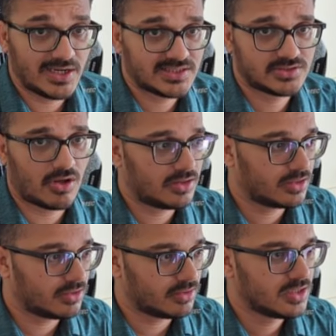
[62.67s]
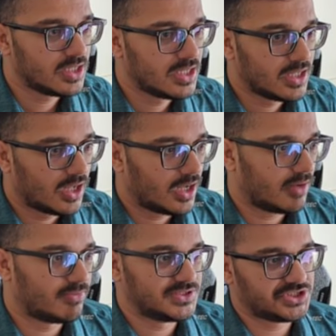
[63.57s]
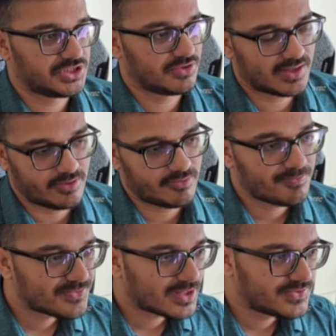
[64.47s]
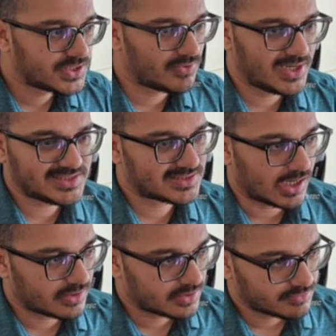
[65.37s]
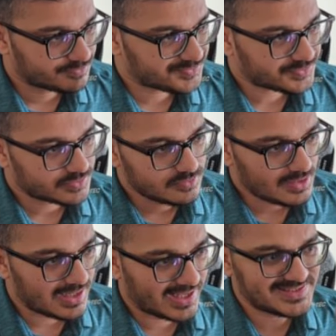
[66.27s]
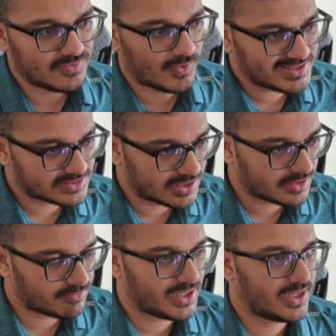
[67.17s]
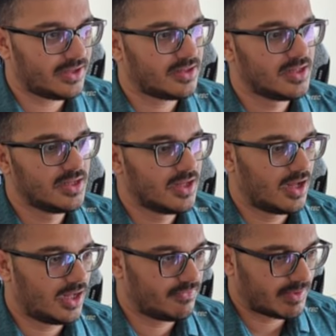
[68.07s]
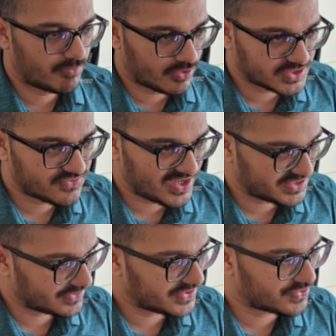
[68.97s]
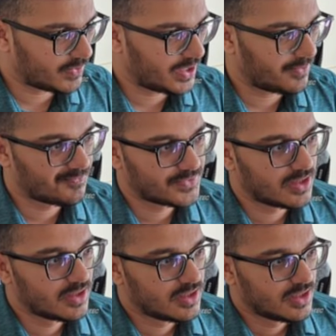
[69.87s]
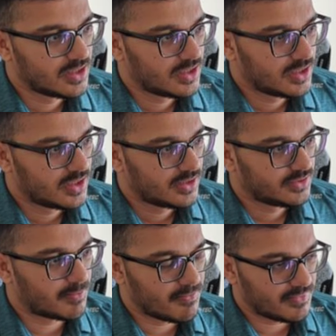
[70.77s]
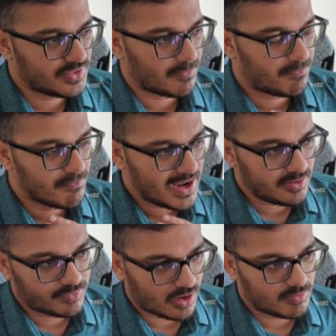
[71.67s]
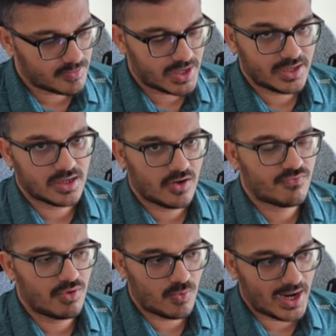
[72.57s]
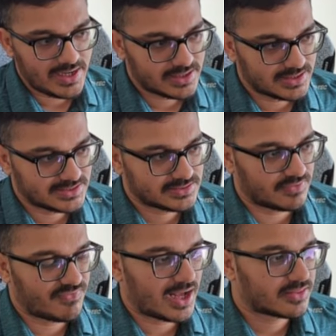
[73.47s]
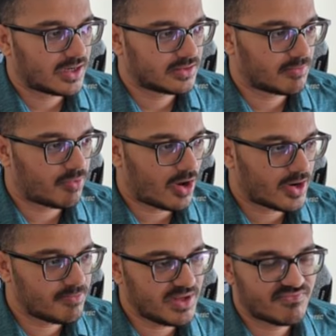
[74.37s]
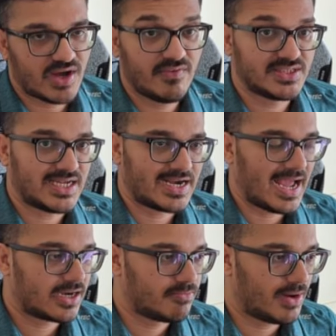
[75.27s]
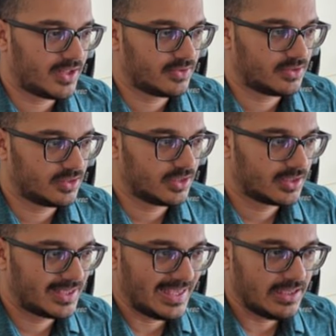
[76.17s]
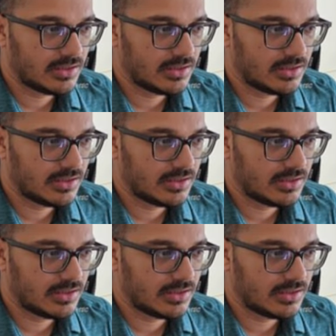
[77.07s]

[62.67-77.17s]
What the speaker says: solve the position together. So let's start. Like I said, White's turn to play. The board is facing this way. The main problem right now for White is the fact that the pawn on b5 is attacked by the king,